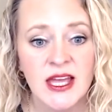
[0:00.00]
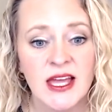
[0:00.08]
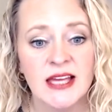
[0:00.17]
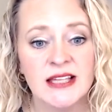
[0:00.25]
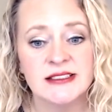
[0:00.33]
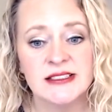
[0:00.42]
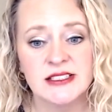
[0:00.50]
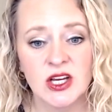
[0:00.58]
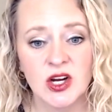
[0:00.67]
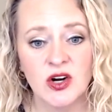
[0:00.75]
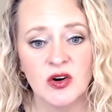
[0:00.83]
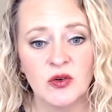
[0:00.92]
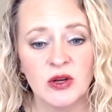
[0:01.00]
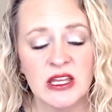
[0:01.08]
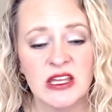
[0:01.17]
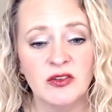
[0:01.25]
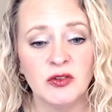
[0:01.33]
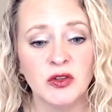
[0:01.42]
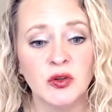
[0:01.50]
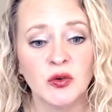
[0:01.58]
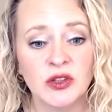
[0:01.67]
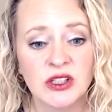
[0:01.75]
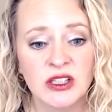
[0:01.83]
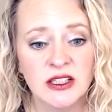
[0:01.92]
And so if
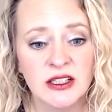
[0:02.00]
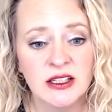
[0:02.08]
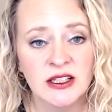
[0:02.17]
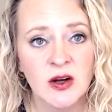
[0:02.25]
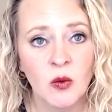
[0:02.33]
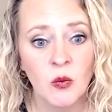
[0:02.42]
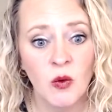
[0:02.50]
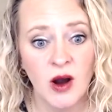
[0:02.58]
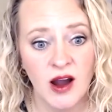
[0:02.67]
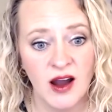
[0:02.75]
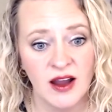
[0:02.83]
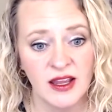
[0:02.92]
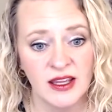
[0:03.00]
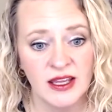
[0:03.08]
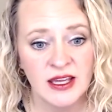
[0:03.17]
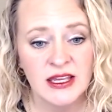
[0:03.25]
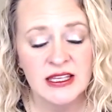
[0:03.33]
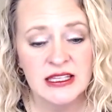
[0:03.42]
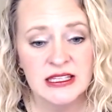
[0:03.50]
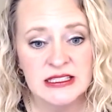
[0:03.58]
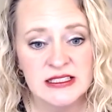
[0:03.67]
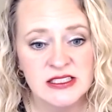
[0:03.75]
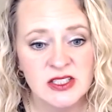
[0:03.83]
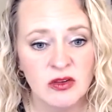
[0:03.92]
your why
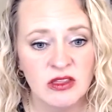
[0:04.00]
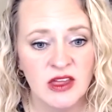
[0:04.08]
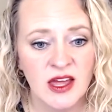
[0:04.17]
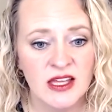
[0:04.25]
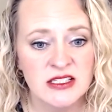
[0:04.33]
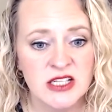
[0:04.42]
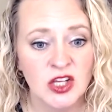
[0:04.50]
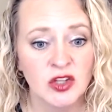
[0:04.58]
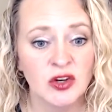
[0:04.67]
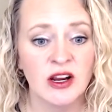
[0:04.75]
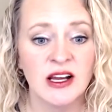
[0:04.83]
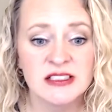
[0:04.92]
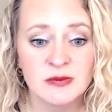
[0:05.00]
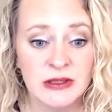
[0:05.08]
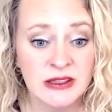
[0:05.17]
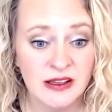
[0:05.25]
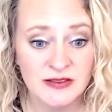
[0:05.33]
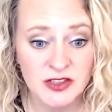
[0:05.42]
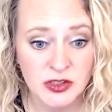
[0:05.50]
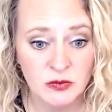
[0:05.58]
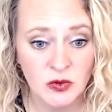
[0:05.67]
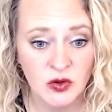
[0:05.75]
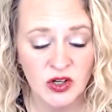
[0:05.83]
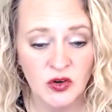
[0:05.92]
is so that your husband loves you
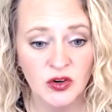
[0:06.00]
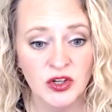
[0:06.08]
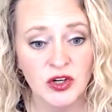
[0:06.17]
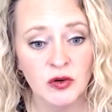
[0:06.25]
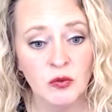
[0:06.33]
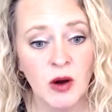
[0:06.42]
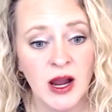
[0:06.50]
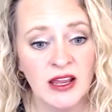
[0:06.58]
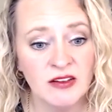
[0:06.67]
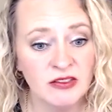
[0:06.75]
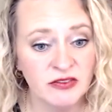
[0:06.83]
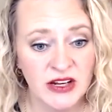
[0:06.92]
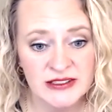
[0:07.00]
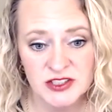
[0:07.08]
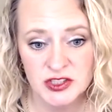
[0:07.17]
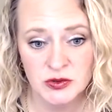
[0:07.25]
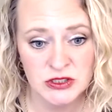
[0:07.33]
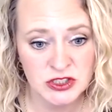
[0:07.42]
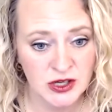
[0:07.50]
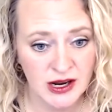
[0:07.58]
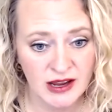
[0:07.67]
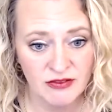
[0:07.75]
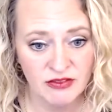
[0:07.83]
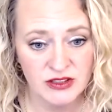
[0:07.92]
more or your wife finds you
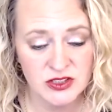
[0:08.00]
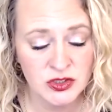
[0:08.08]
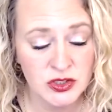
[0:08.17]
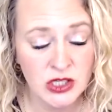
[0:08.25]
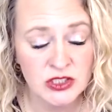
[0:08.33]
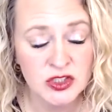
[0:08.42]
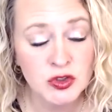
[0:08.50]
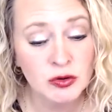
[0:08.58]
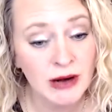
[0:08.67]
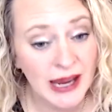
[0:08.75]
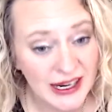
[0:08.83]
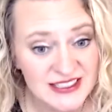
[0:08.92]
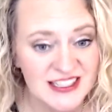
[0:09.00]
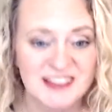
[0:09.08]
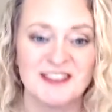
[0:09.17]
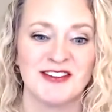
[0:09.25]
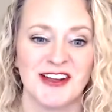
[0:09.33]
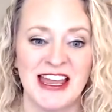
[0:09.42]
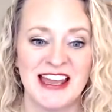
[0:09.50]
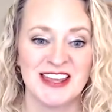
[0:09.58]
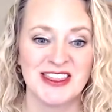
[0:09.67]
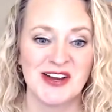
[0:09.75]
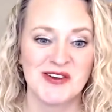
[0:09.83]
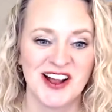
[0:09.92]
attractive, can't get
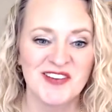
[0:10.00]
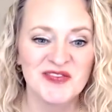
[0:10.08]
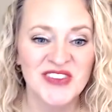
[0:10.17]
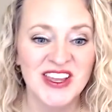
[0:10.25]
that word out.